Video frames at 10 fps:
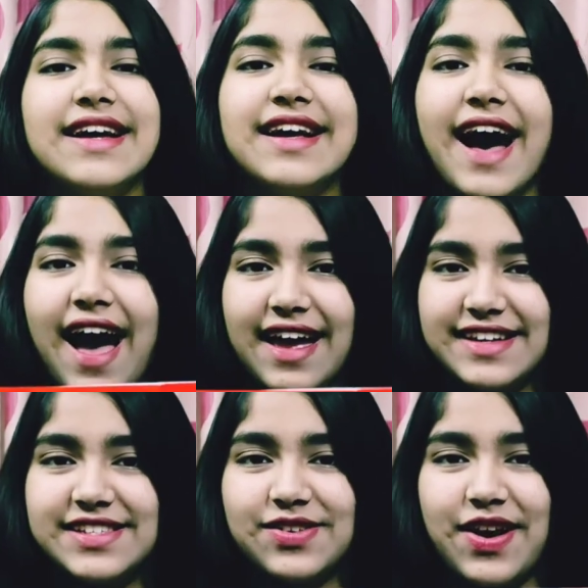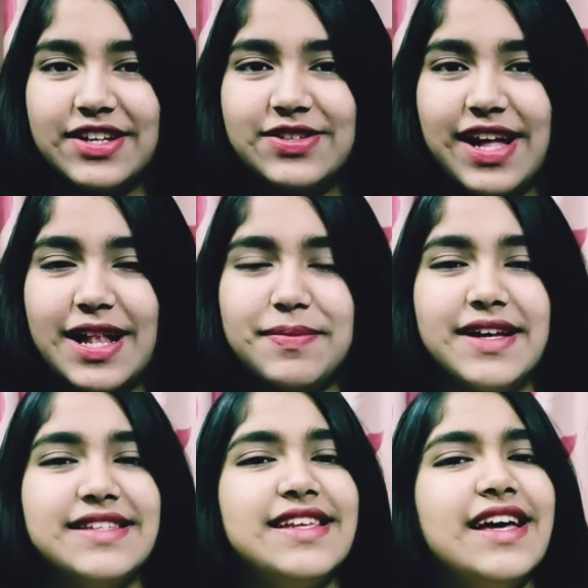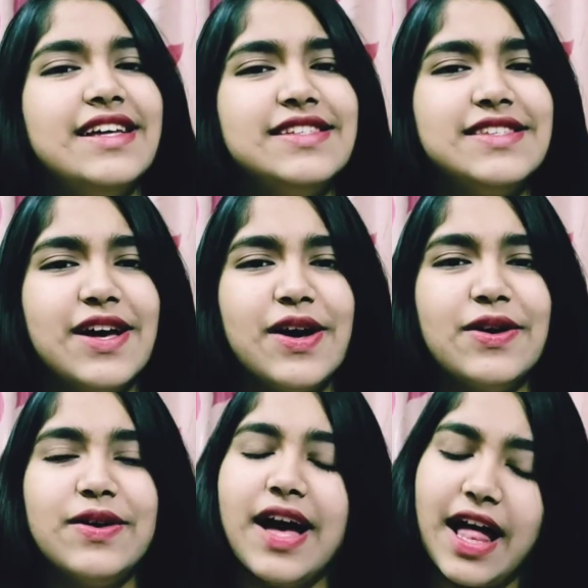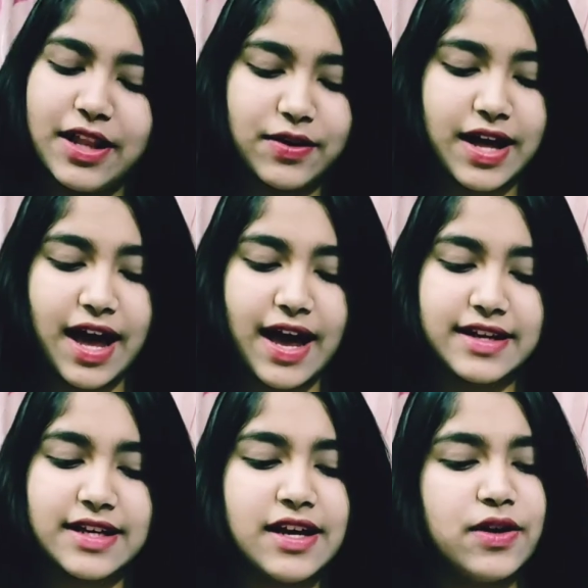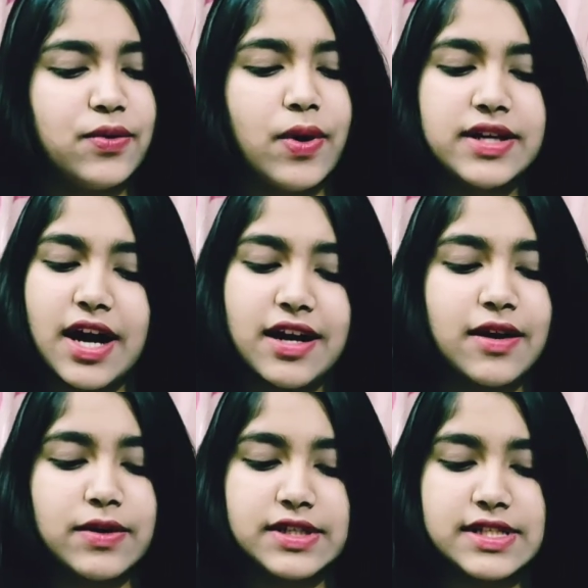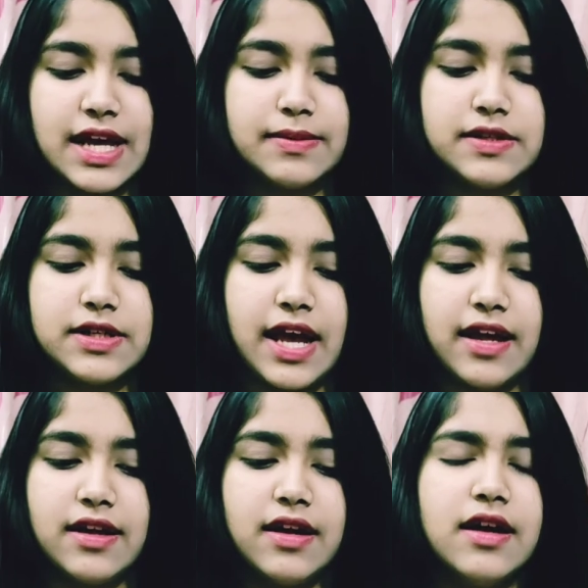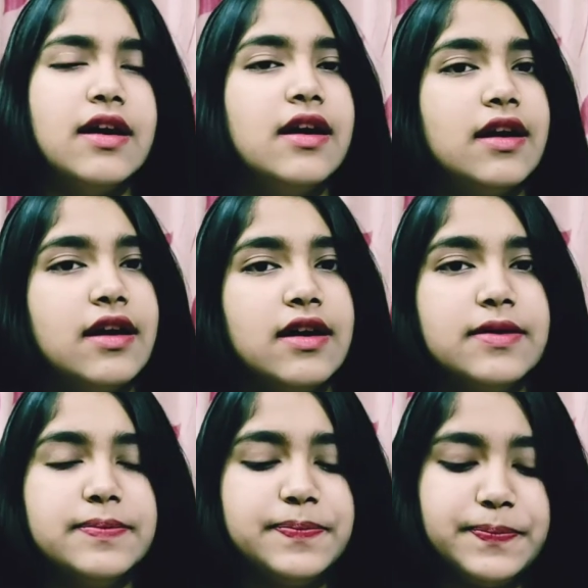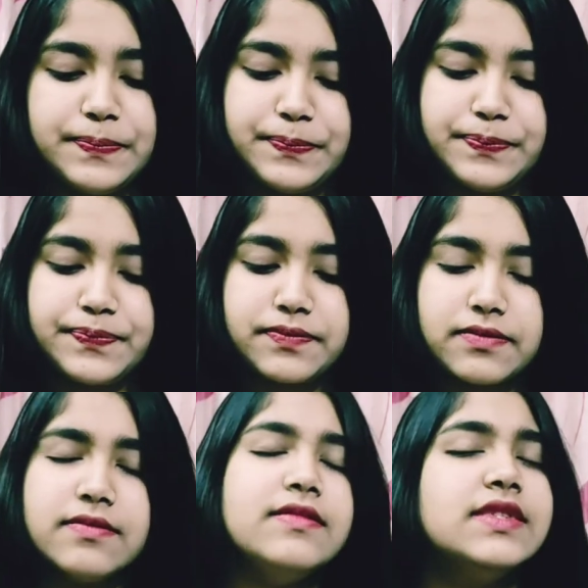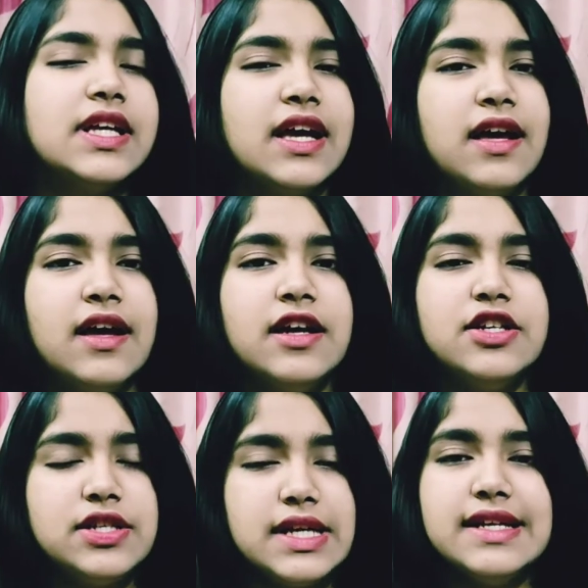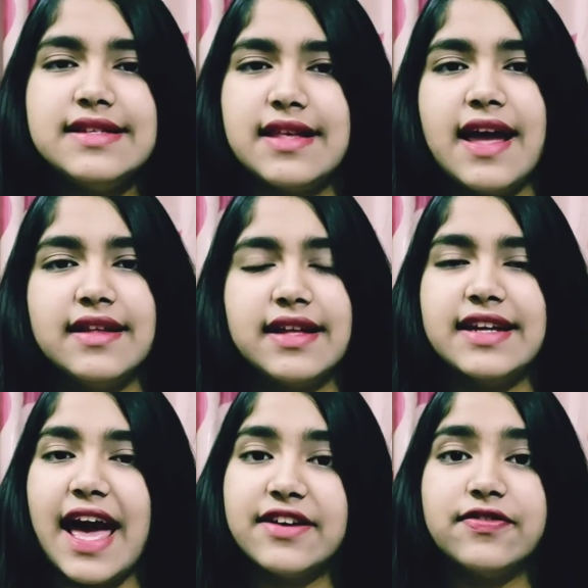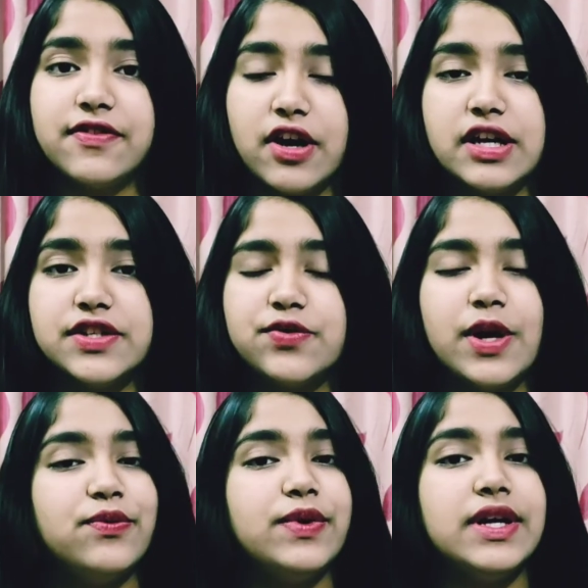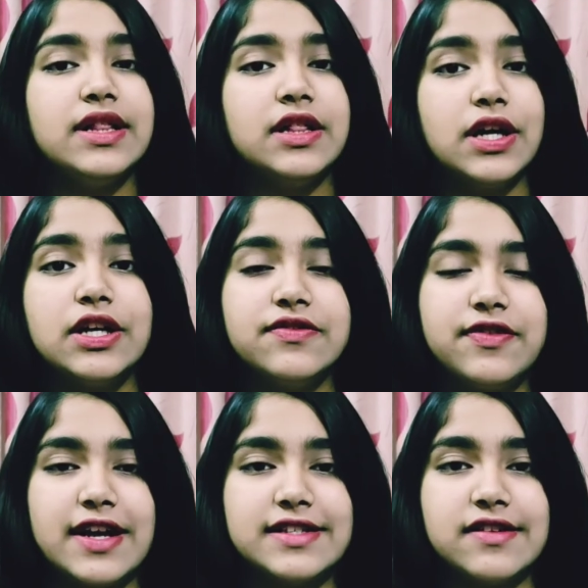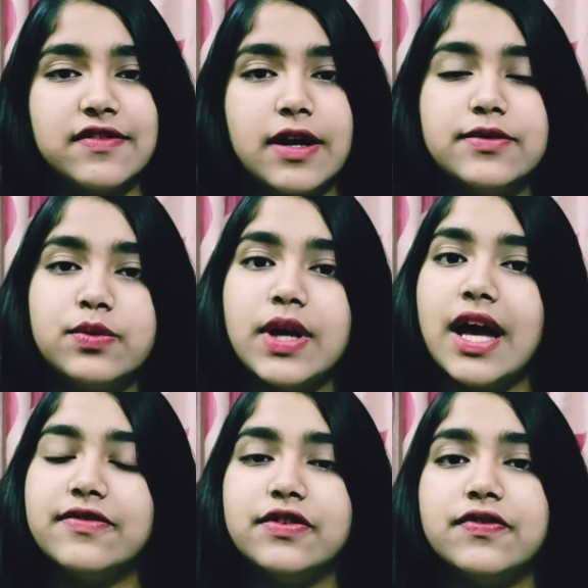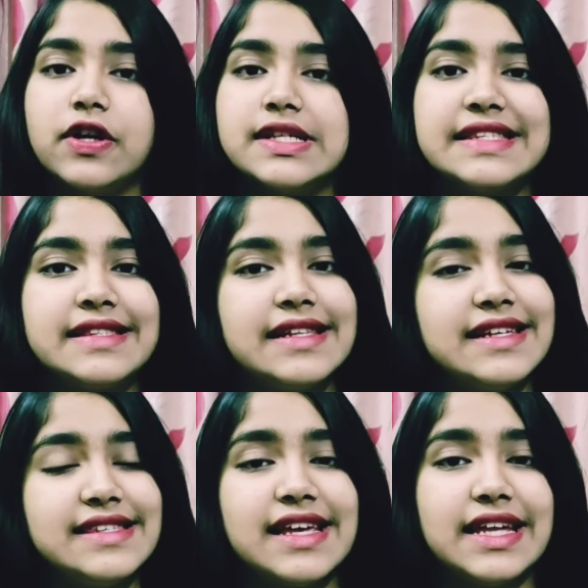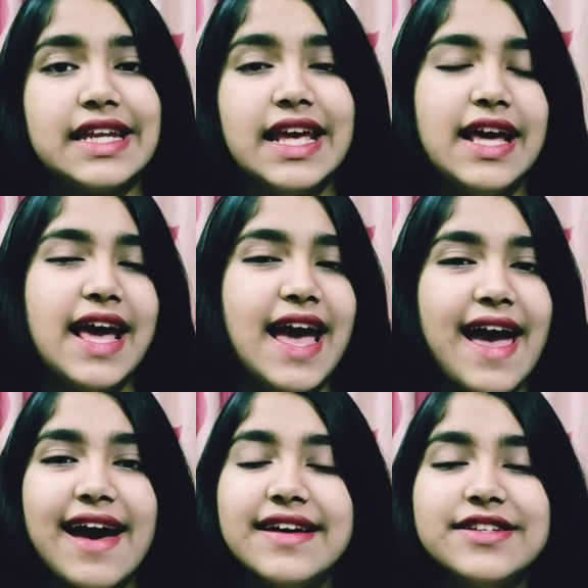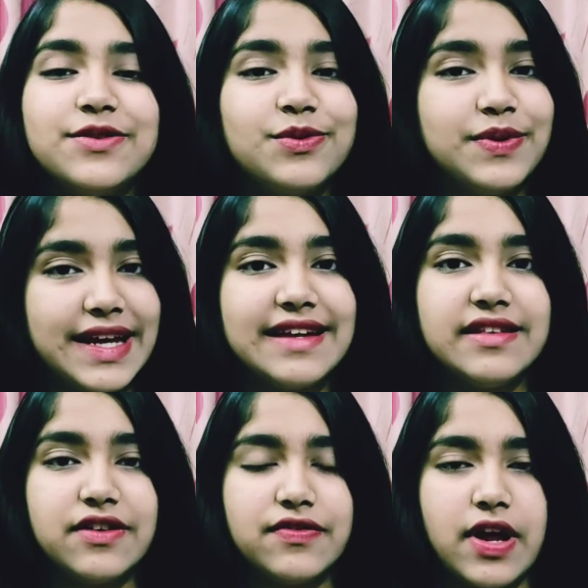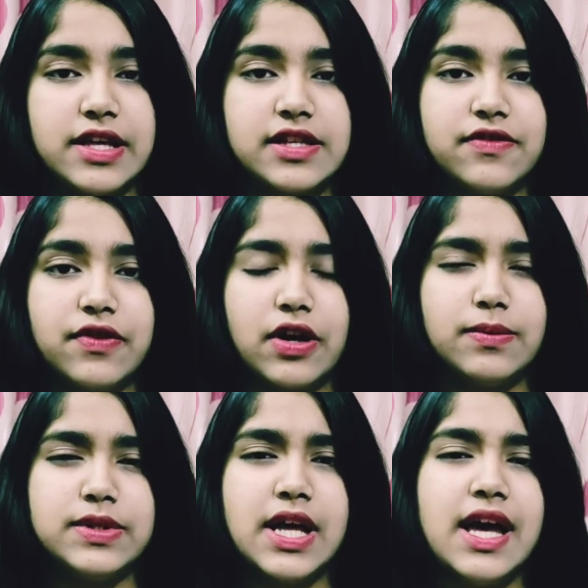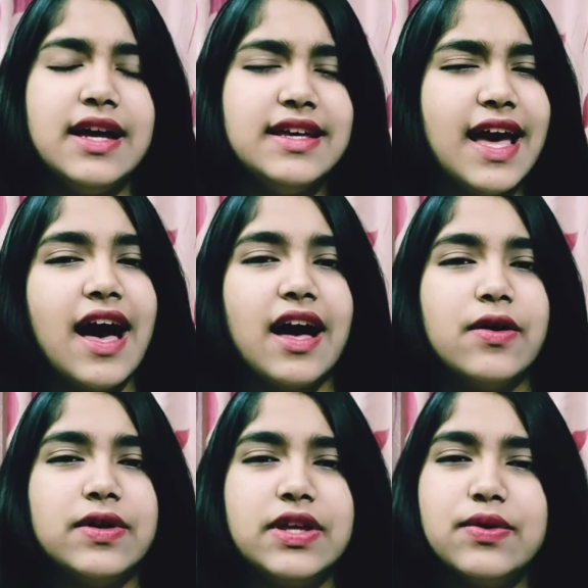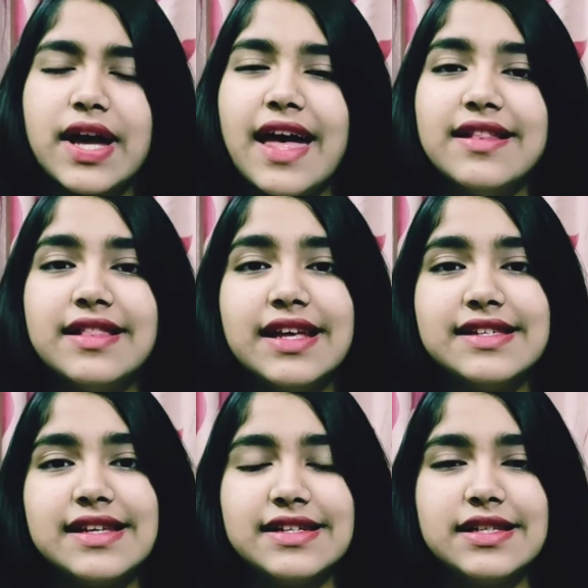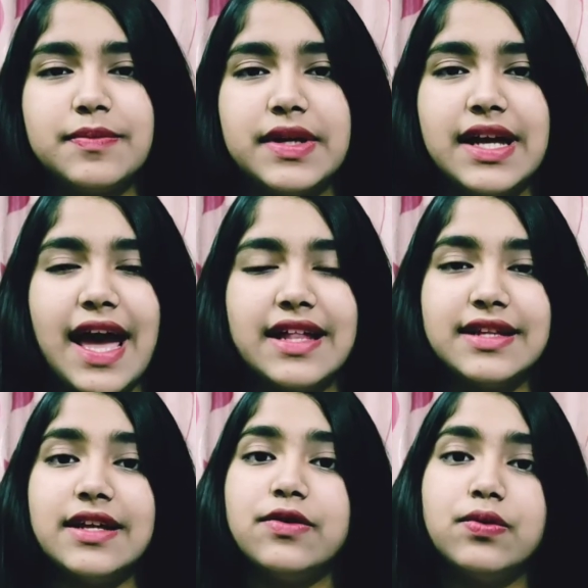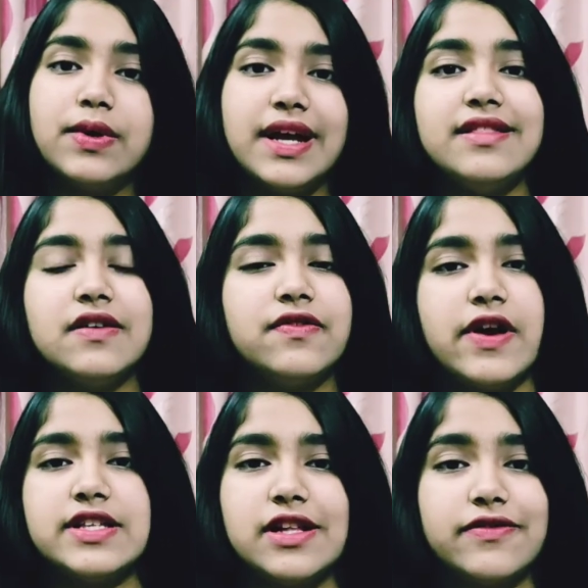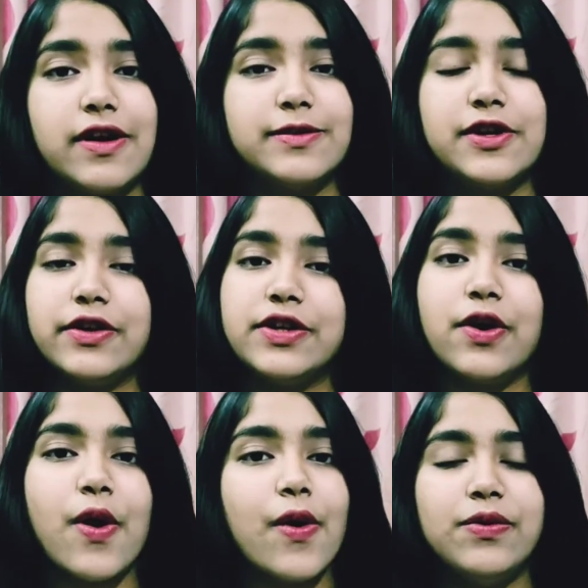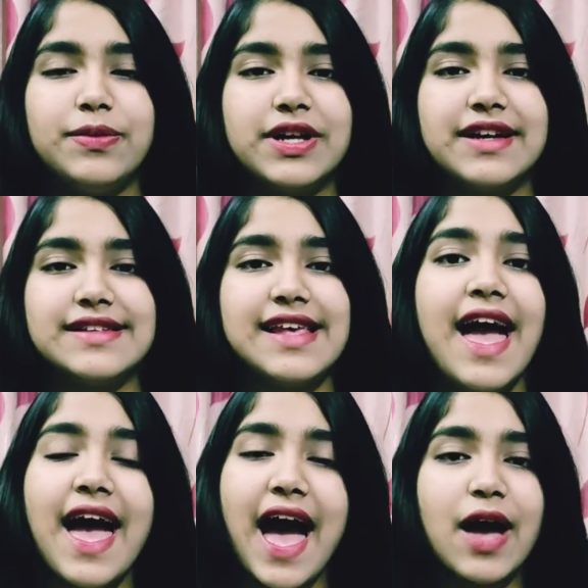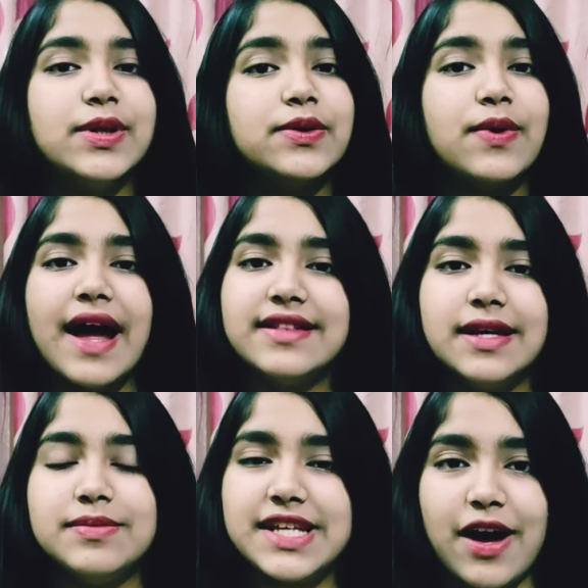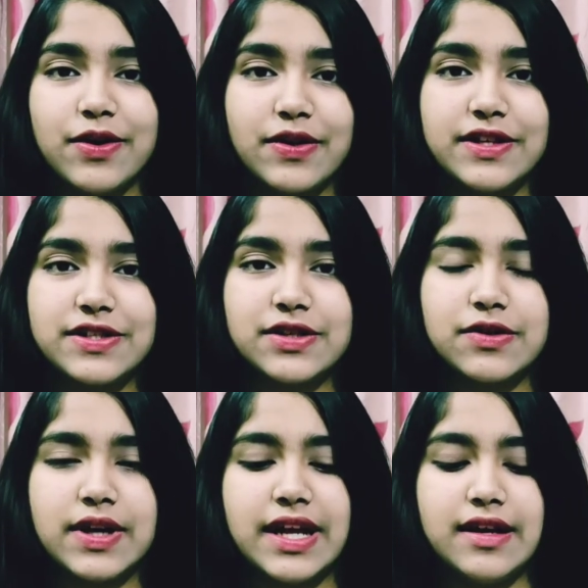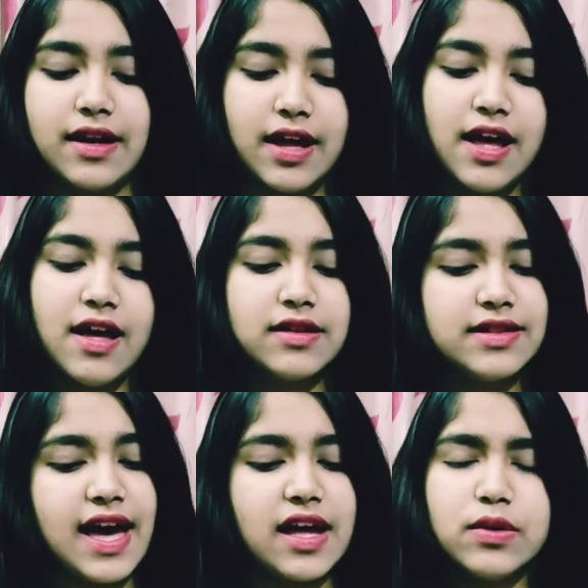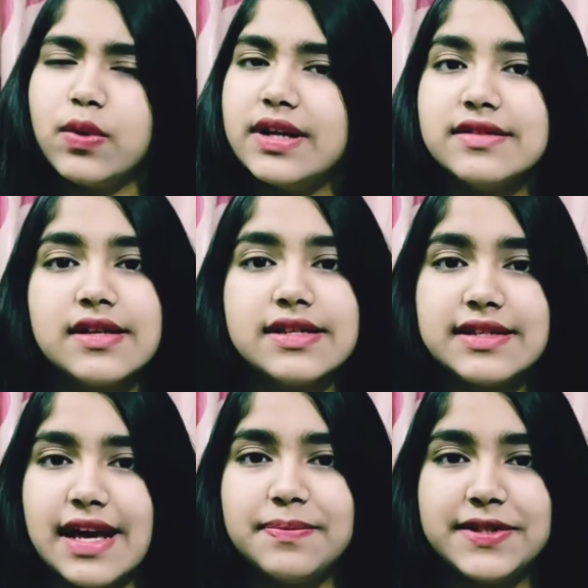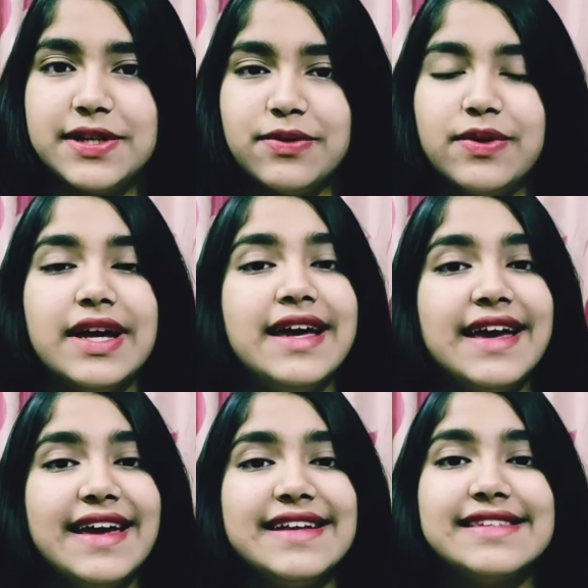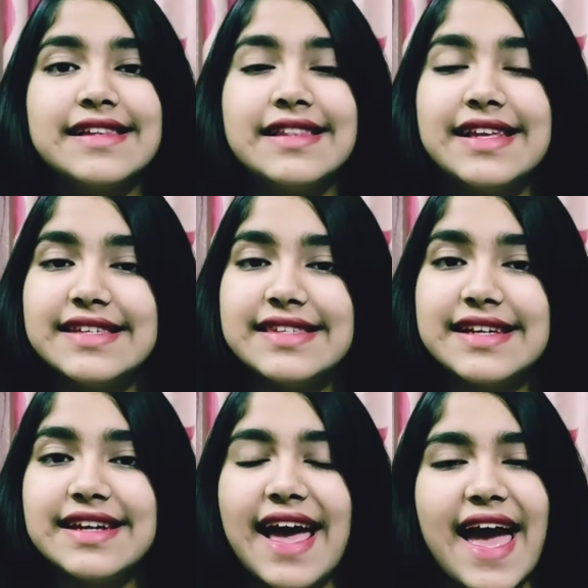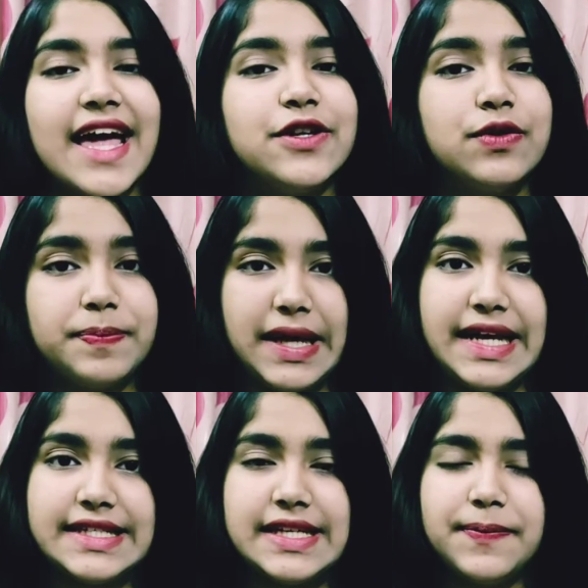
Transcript: guide is going to help us. So, hello guide, what are our steps today? Hmm. She is saying that at first, when we learn phrasal verbs, we have to first listen and read the phrasal verbs. Yeah, you can listen to me and then read the phrasal verbs on your own because I will write them down on the screen. Then, what is the step two? It is listen and repeat.